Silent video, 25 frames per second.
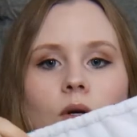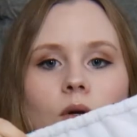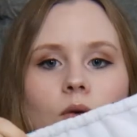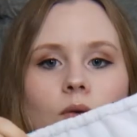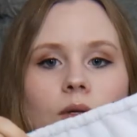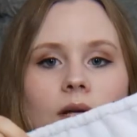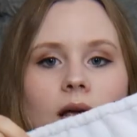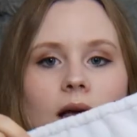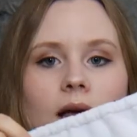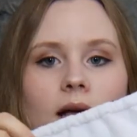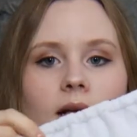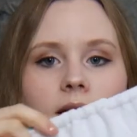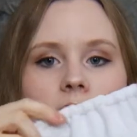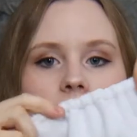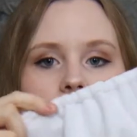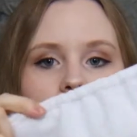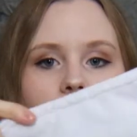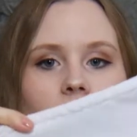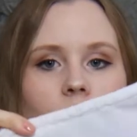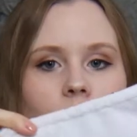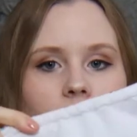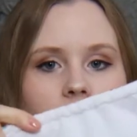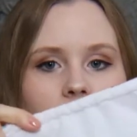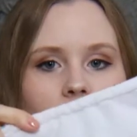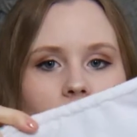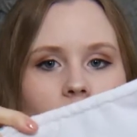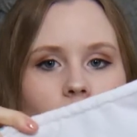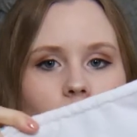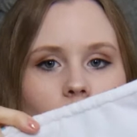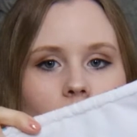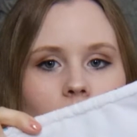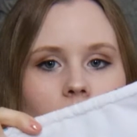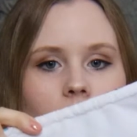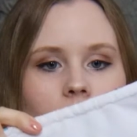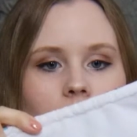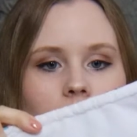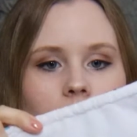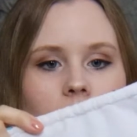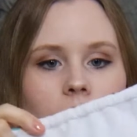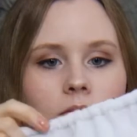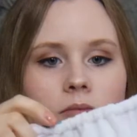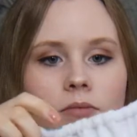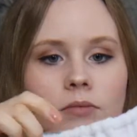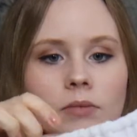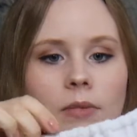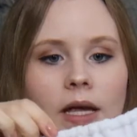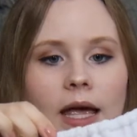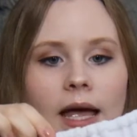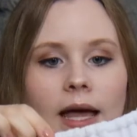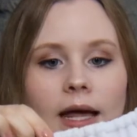only has the outside one,
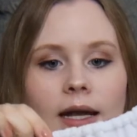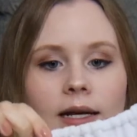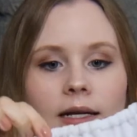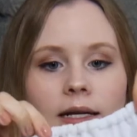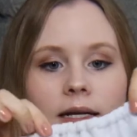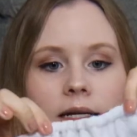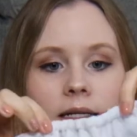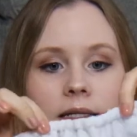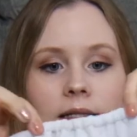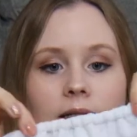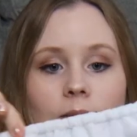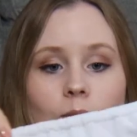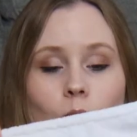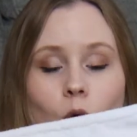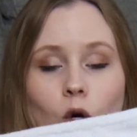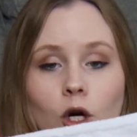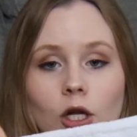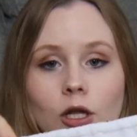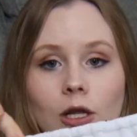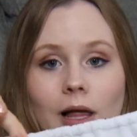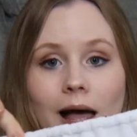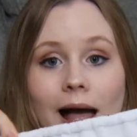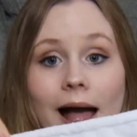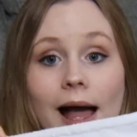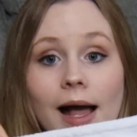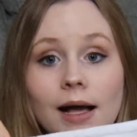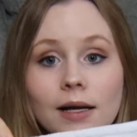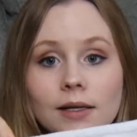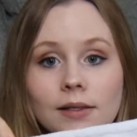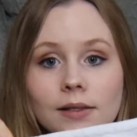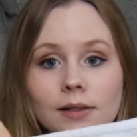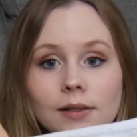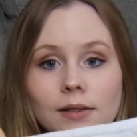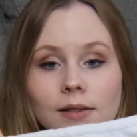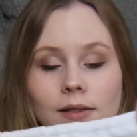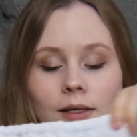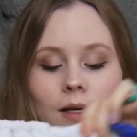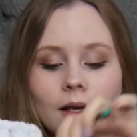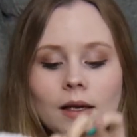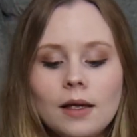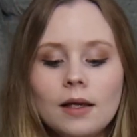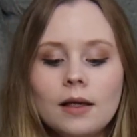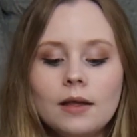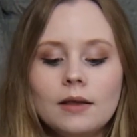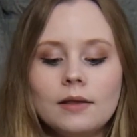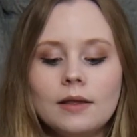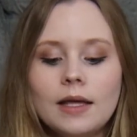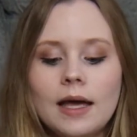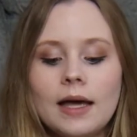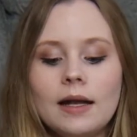and it's more lax
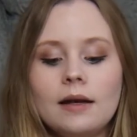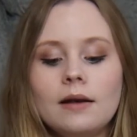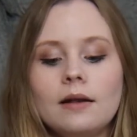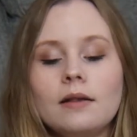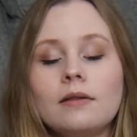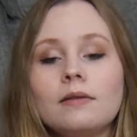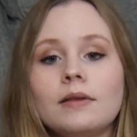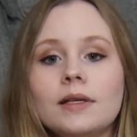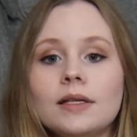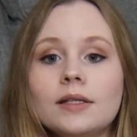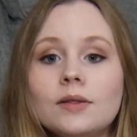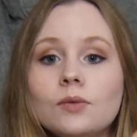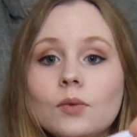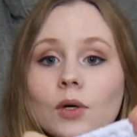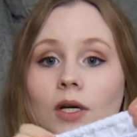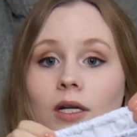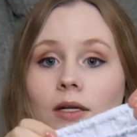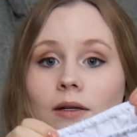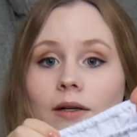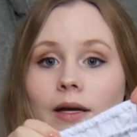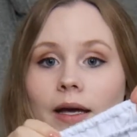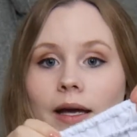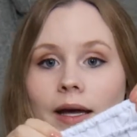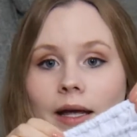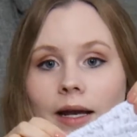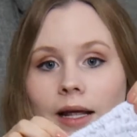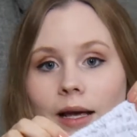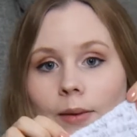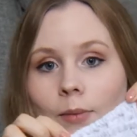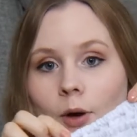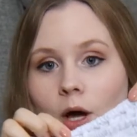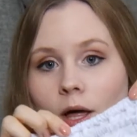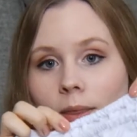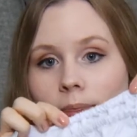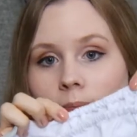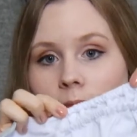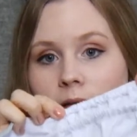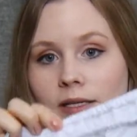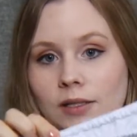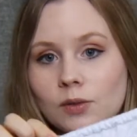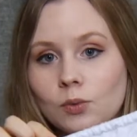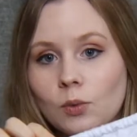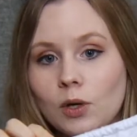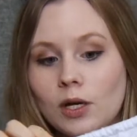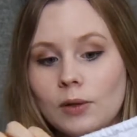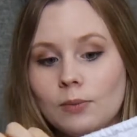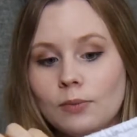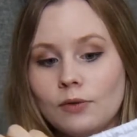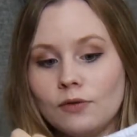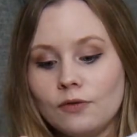than this one, and I bought this
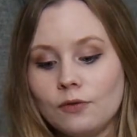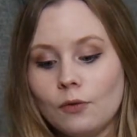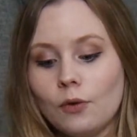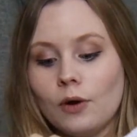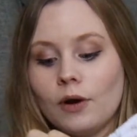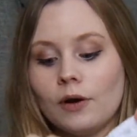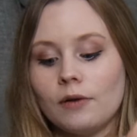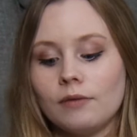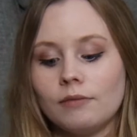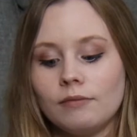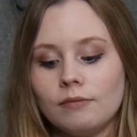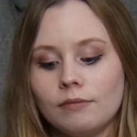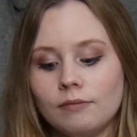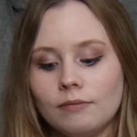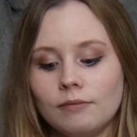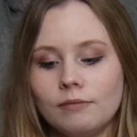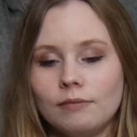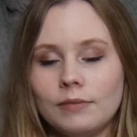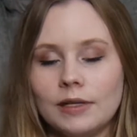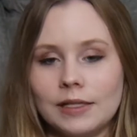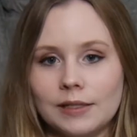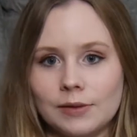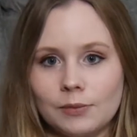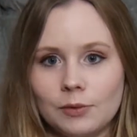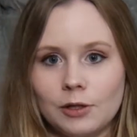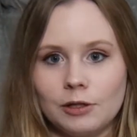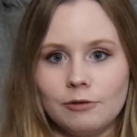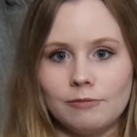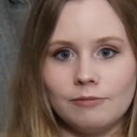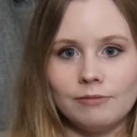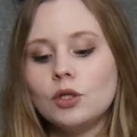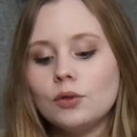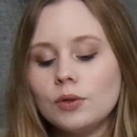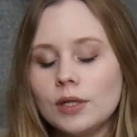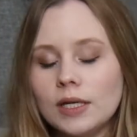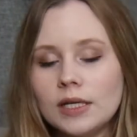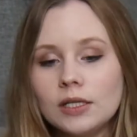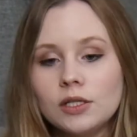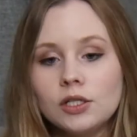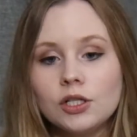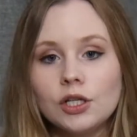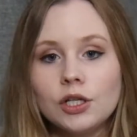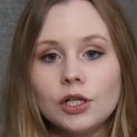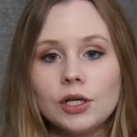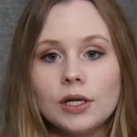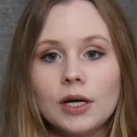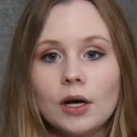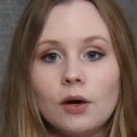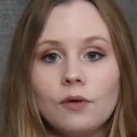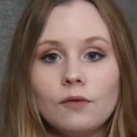one before this one. 2 things to
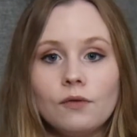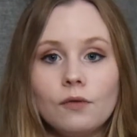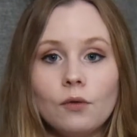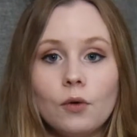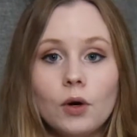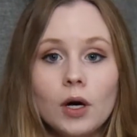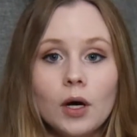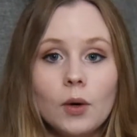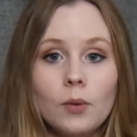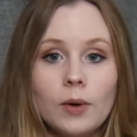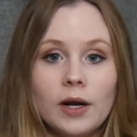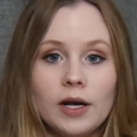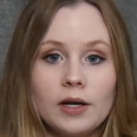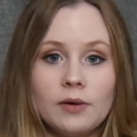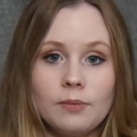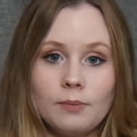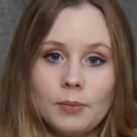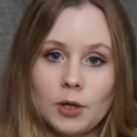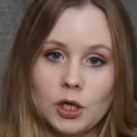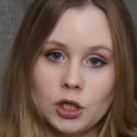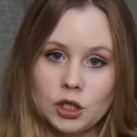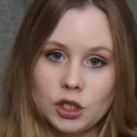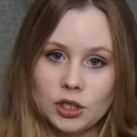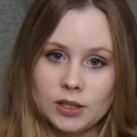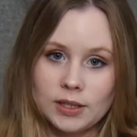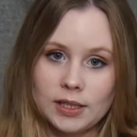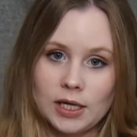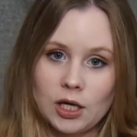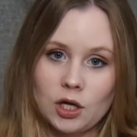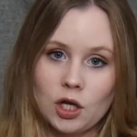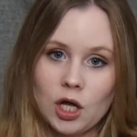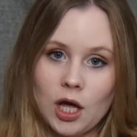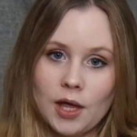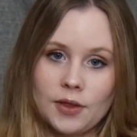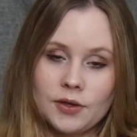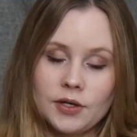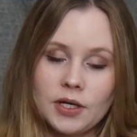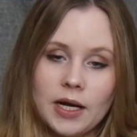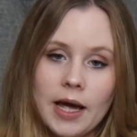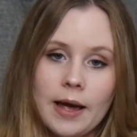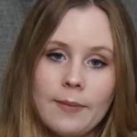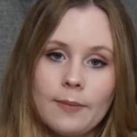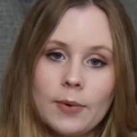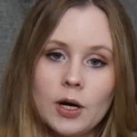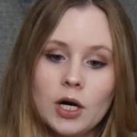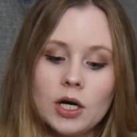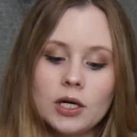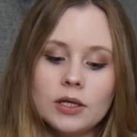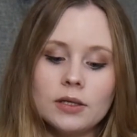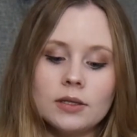look out for when purchasing cloth
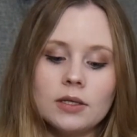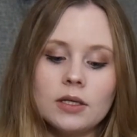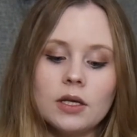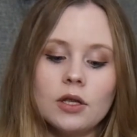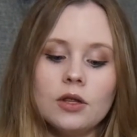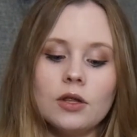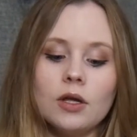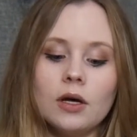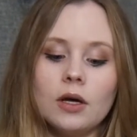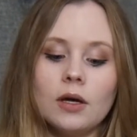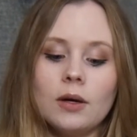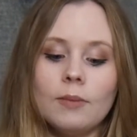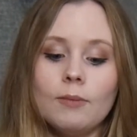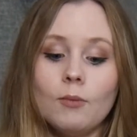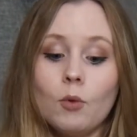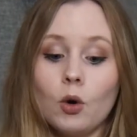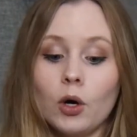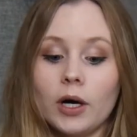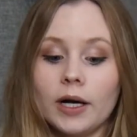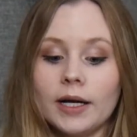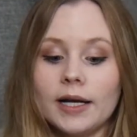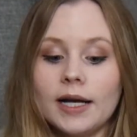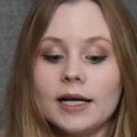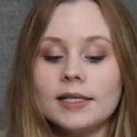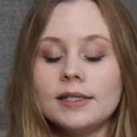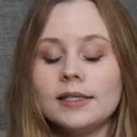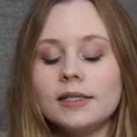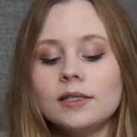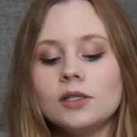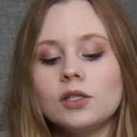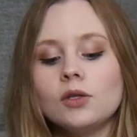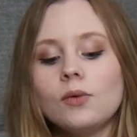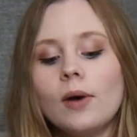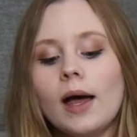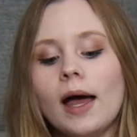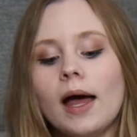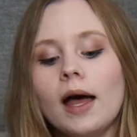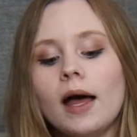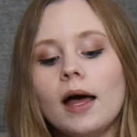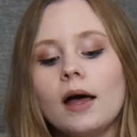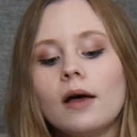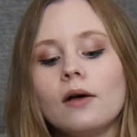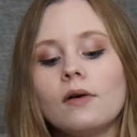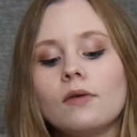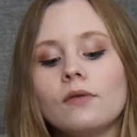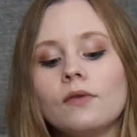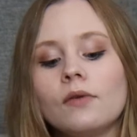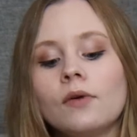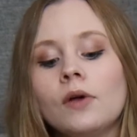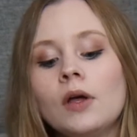diapers: the more gussets you
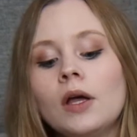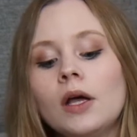have,